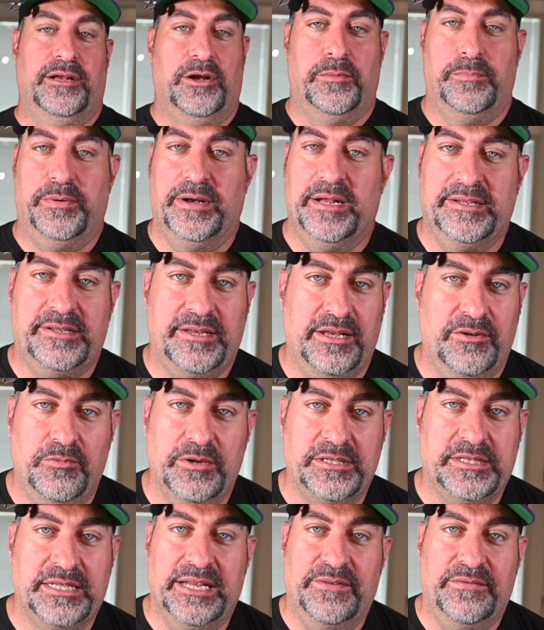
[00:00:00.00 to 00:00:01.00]
know, but it, it
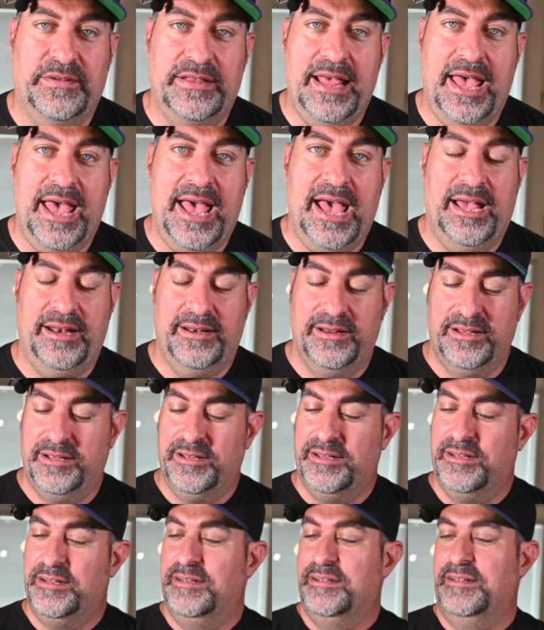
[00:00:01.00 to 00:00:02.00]
wasn't even that.
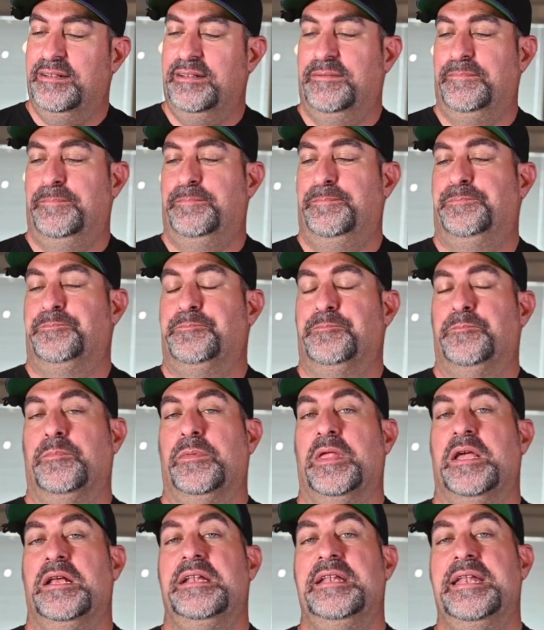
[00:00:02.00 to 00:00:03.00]

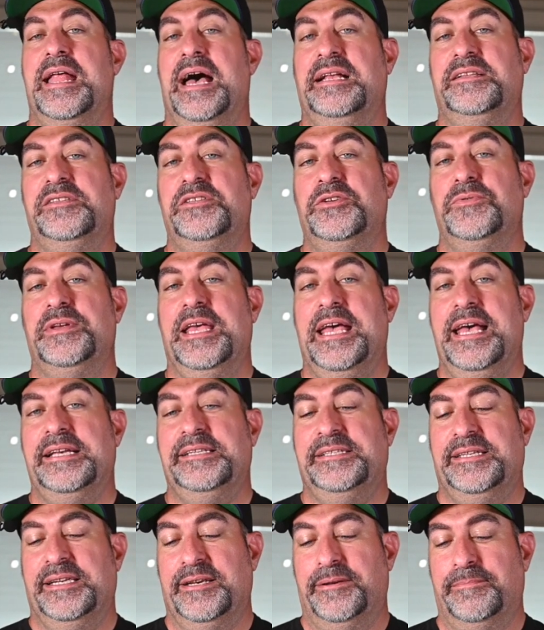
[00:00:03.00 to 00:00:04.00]
Not too
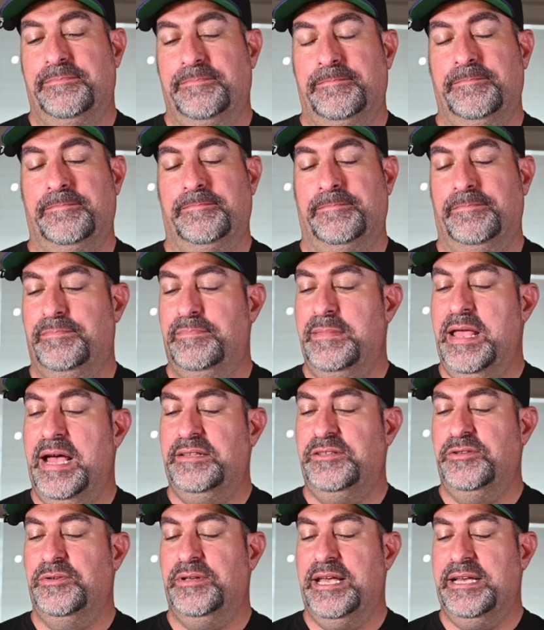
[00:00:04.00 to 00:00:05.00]
gassy.
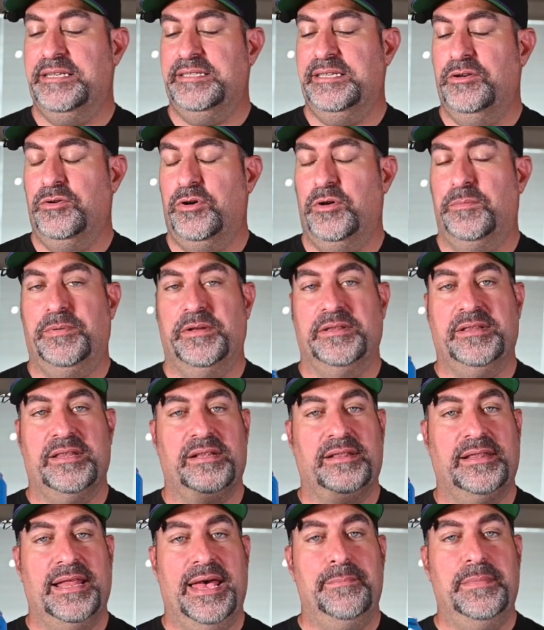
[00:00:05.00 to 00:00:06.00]
Not too gassy at all. But
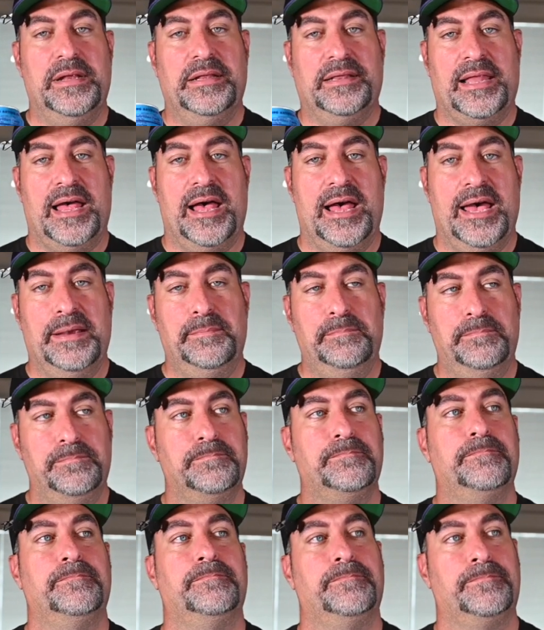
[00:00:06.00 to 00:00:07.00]
the lemon lime,
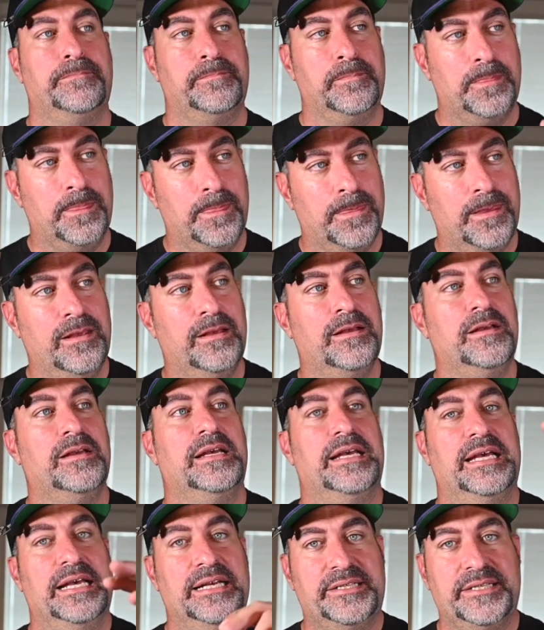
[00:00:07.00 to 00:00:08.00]

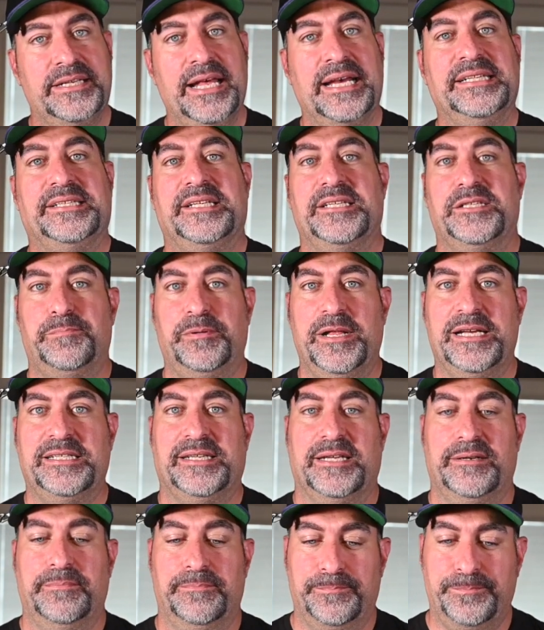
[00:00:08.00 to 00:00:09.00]
it's nice. It's
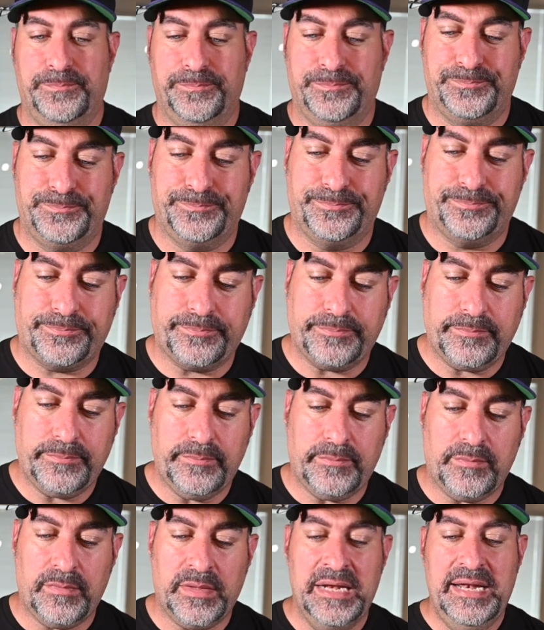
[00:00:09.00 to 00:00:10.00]
pleasant.
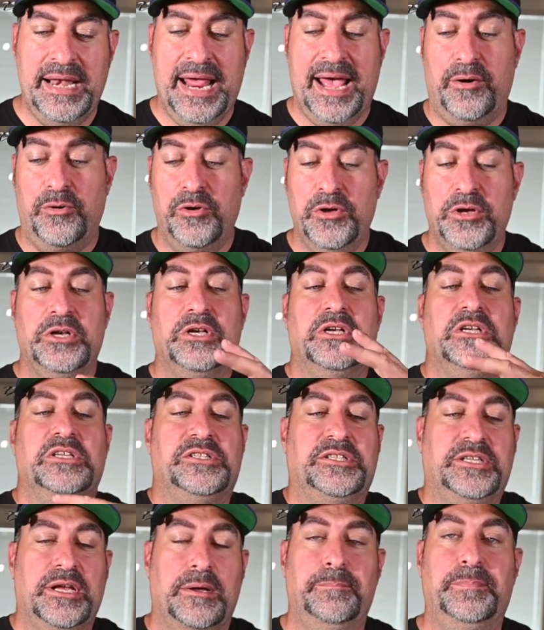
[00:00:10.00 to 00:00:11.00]
Now,
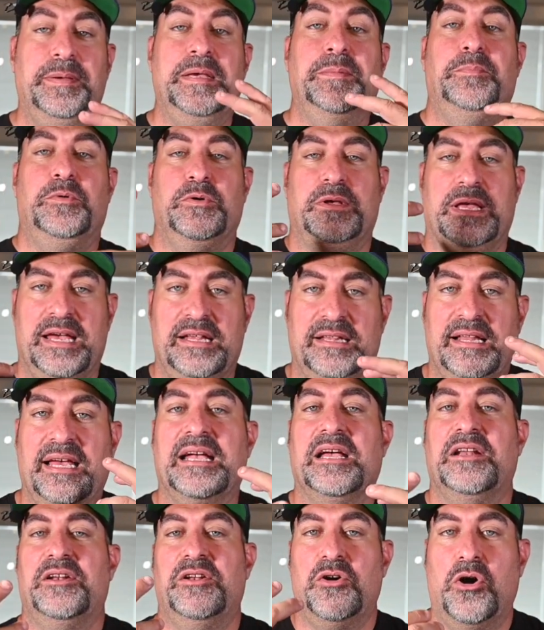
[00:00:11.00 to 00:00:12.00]
some people get
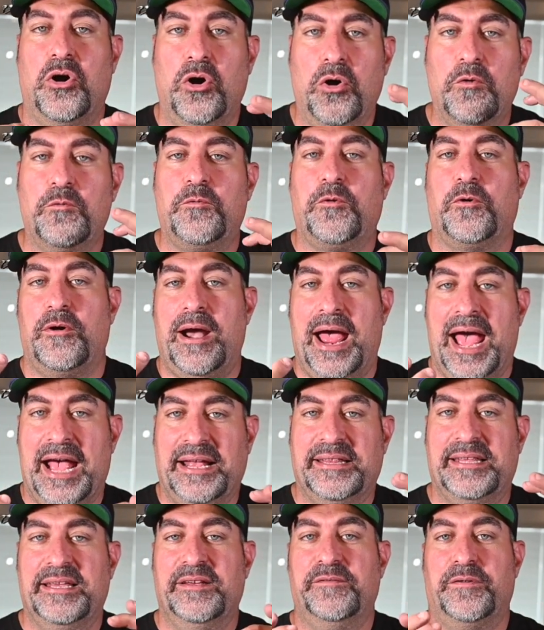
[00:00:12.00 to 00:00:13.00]
like an
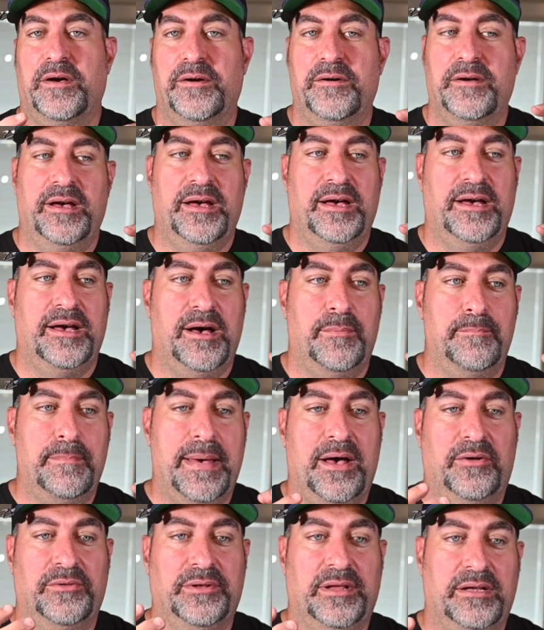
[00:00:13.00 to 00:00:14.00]
overactive uh,
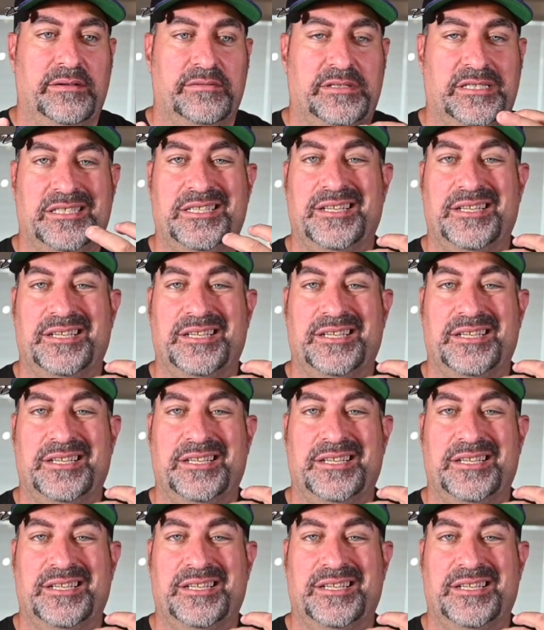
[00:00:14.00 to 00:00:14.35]
amount of